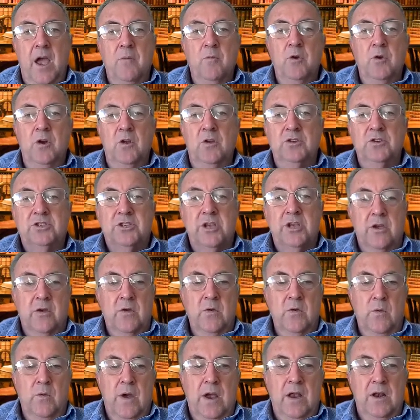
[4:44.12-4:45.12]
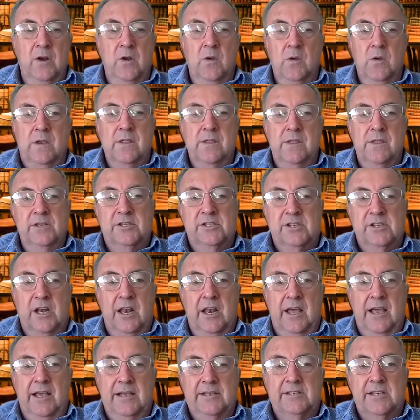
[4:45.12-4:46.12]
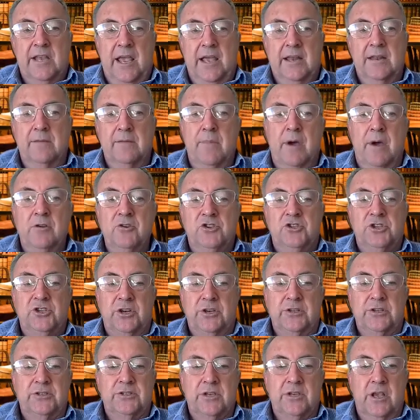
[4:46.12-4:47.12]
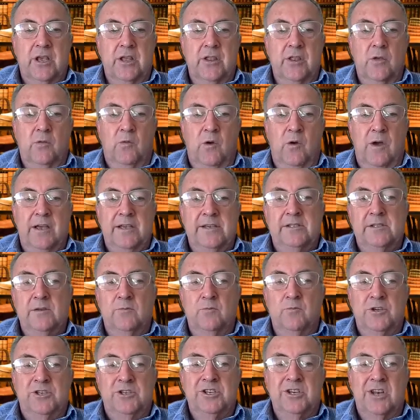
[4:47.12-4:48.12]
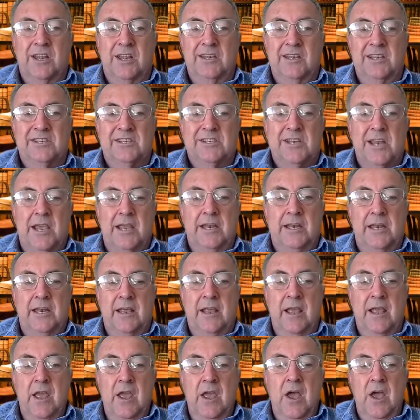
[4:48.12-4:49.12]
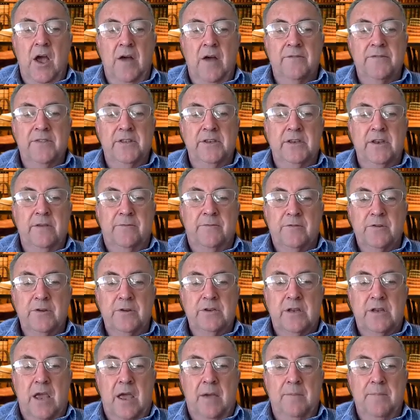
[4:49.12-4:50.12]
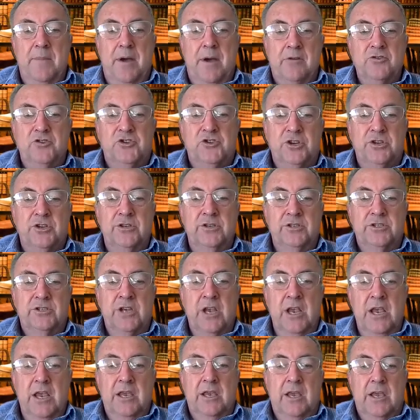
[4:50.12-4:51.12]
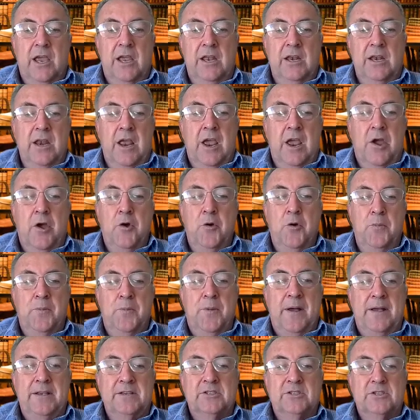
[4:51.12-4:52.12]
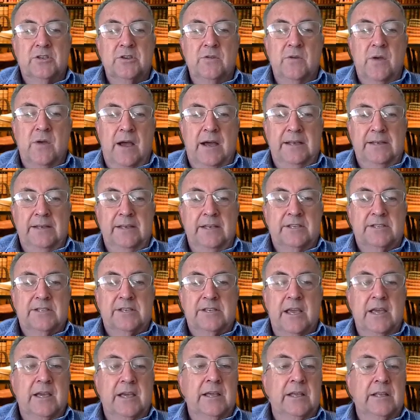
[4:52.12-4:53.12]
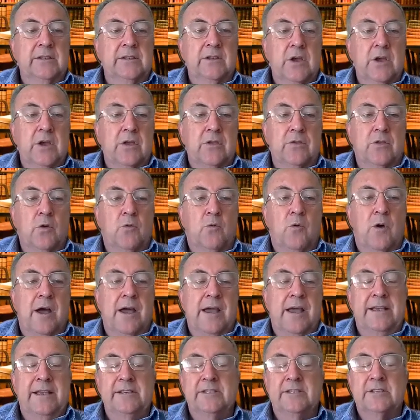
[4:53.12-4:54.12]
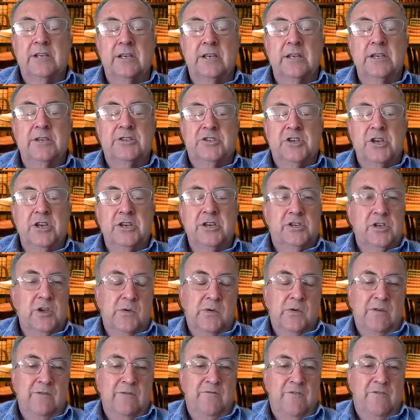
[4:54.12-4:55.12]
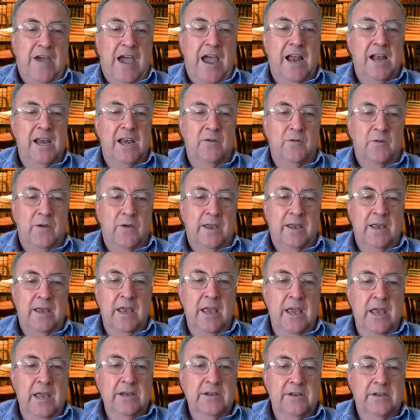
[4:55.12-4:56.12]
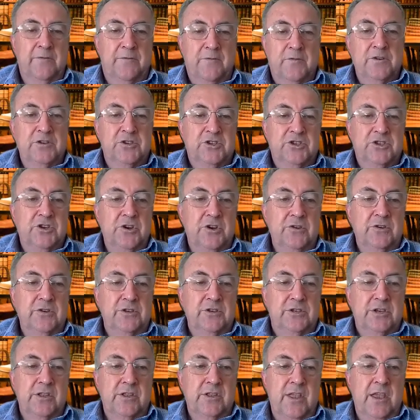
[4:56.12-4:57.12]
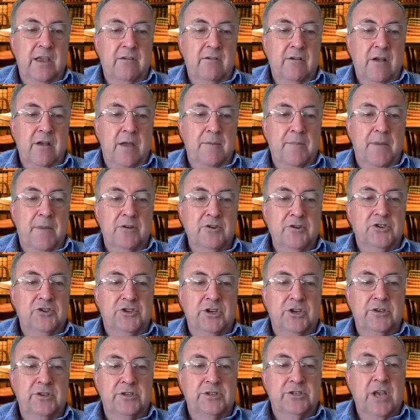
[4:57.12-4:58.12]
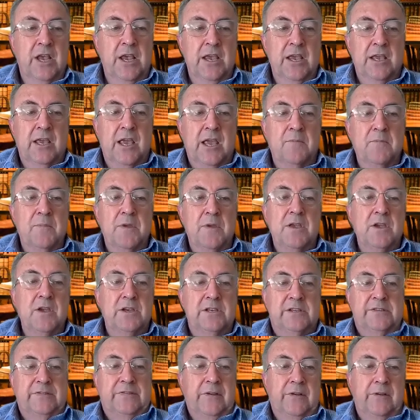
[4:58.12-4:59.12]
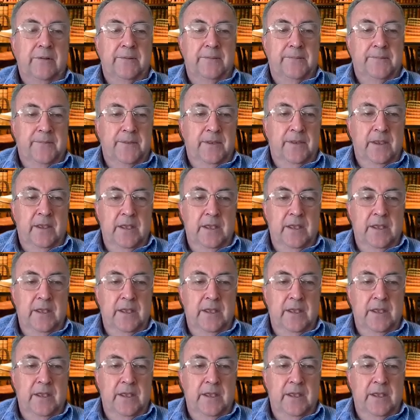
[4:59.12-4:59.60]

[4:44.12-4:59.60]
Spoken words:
And we'll also look in this class at emotions and the ways in which an understanding of the different emotions can help us to understand the ways listening to and valuing different students and their emotions can be useful.